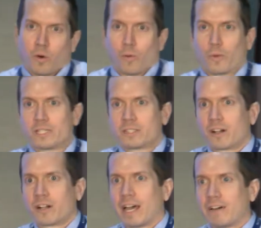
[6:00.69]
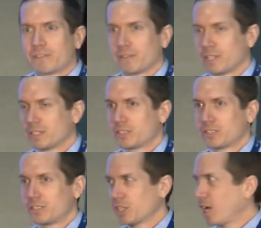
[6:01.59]
When we started off this
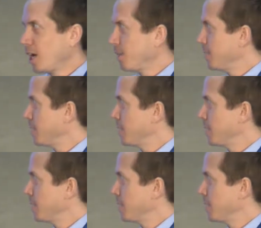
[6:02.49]
job,